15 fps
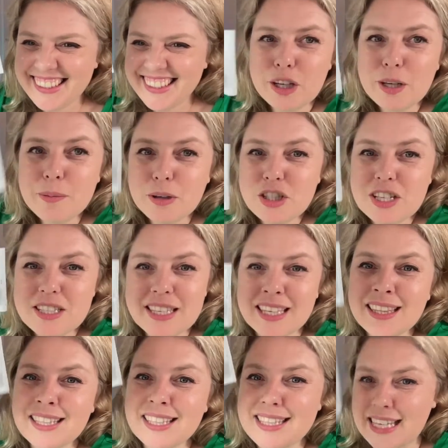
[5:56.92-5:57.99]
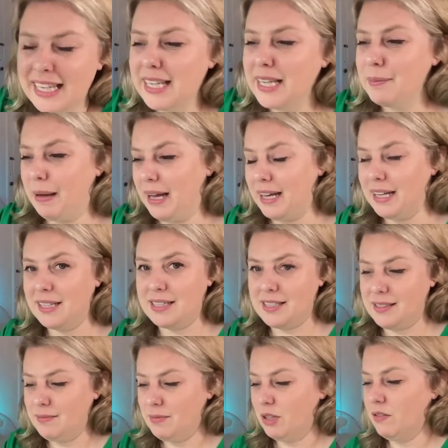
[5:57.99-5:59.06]
Rooibos is in the tea
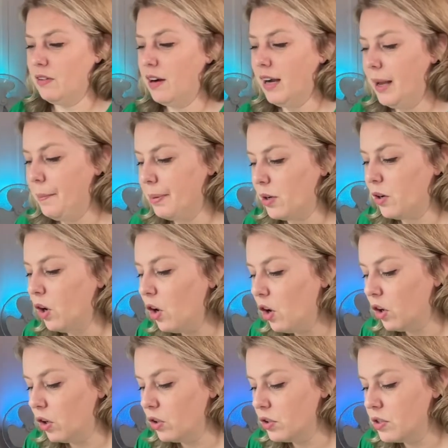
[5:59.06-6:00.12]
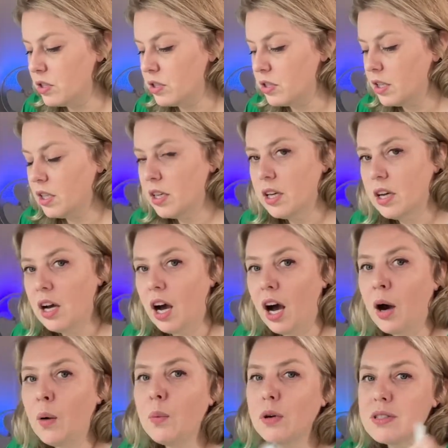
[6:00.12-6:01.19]
bags, all right? Because
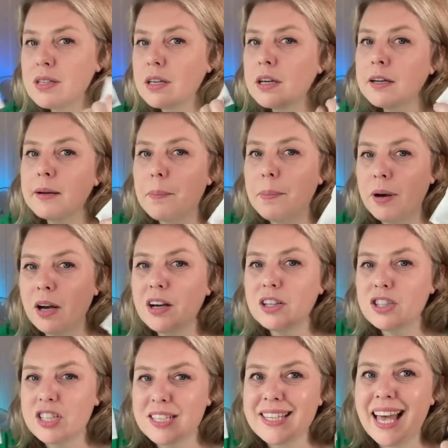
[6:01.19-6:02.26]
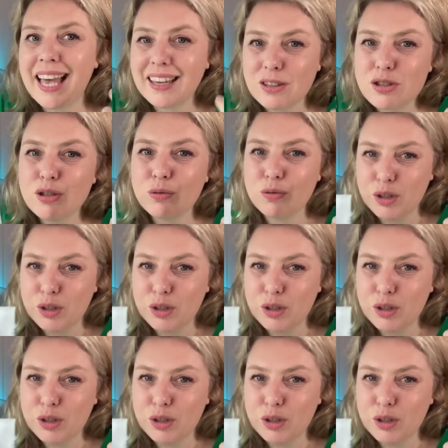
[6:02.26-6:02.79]
I wasn't going to purchase extra